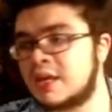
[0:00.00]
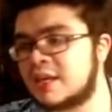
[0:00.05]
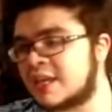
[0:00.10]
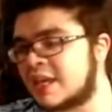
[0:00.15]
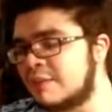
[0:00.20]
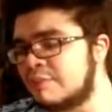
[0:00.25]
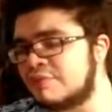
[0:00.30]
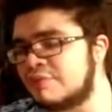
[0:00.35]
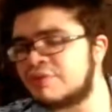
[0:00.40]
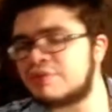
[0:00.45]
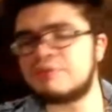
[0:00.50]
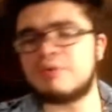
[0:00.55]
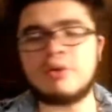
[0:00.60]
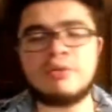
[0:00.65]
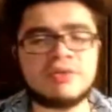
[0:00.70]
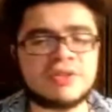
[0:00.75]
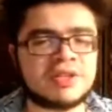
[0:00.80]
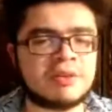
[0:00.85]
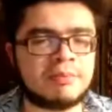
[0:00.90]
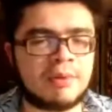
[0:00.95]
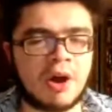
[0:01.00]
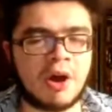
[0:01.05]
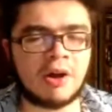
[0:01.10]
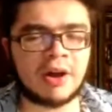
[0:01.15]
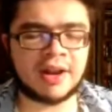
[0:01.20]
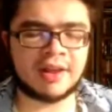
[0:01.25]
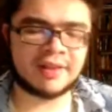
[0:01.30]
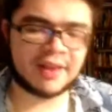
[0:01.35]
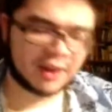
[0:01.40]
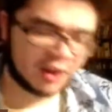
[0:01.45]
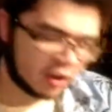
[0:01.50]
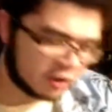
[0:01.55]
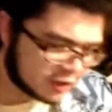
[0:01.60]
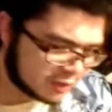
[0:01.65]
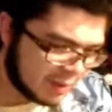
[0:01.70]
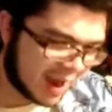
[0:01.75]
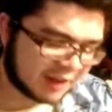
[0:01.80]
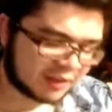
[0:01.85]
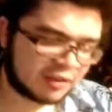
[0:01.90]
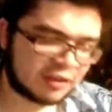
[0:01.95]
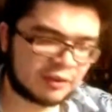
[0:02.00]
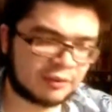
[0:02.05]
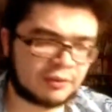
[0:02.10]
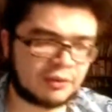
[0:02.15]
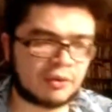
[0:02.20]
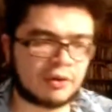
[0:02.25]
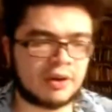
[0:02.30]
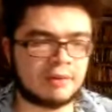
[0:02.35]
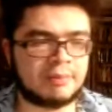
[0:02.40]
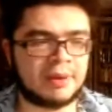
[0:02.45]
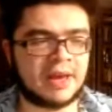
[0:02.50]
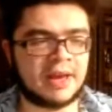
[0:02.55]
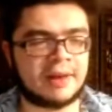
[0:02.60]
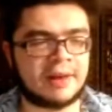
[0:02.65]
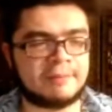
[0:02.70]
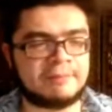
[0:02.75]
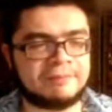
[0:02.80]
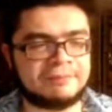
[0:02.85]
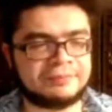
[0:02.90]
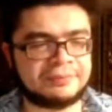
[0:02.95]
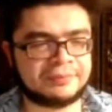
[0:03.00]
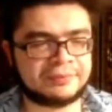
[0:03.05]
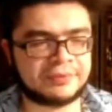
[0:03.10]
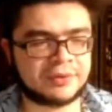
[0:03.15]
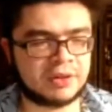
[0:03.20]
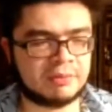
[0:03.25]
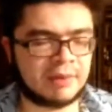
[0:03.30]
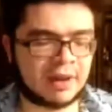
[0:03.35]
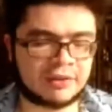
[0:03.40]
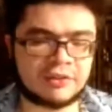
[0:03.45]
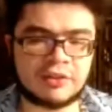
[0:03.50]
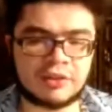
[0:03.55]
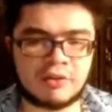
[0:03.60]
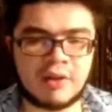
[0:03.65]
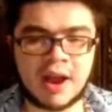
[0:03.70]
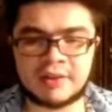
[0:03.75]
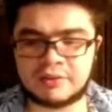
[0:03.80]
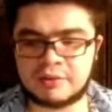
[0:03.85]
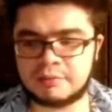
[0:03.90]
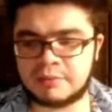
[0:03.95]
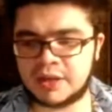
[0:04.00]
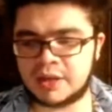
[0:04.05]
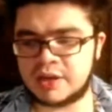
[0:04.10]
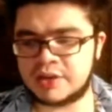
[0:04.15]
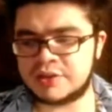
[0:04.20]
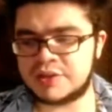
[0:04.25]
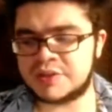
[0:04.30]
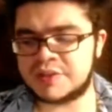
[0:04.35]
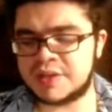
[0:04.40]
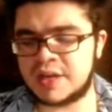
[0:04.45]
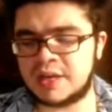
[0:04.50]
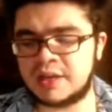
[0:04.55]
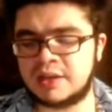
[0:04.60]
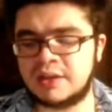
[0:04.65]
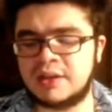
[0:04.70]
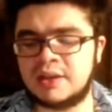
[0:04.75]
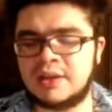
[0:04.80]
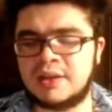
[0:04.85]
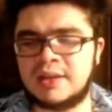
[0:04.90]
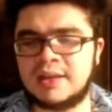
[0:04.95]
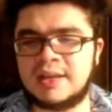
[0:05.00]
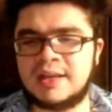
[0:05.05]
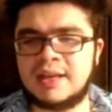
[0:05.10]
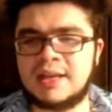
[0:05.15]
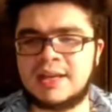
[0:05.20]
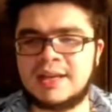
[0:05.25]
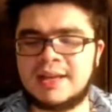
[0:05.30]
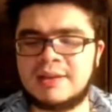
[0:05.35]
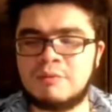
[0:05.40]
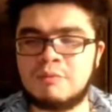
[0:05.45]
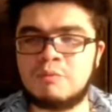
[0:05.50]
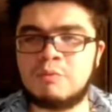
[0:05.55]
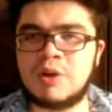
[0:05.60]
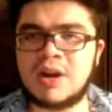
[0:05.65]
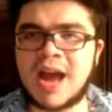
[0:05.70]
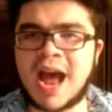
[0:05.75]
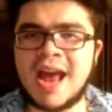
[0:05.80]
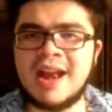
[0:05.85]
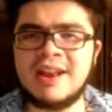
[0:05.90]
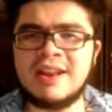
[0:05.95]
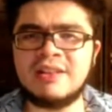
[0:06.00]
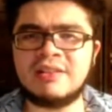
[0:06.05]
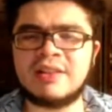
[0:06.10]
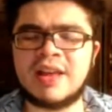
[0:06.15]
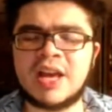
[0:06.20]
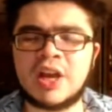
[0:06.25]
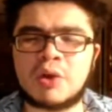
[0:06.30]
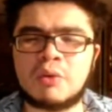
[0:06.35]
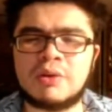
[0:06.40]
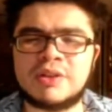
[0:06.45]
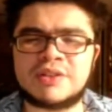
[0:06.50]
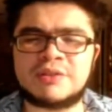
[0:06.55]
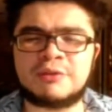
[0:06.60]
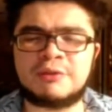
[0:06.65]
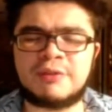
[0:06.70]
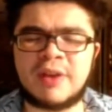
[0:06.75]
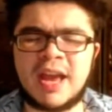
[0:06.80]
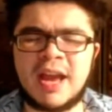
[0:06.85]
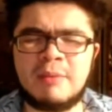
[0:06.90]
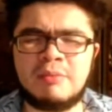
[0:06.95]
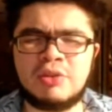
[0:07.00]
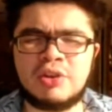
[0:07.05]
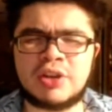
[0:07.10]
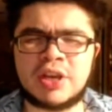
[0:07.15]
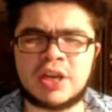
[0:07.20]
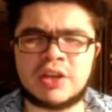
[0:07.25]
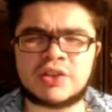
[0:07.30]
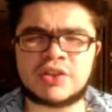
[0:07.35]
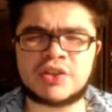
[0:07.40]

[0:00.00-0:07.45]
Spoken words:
Kim throws the ball in and then goes back to the floor in pain. Back to the grass in pain, I should say. What I didn't like was Pham looking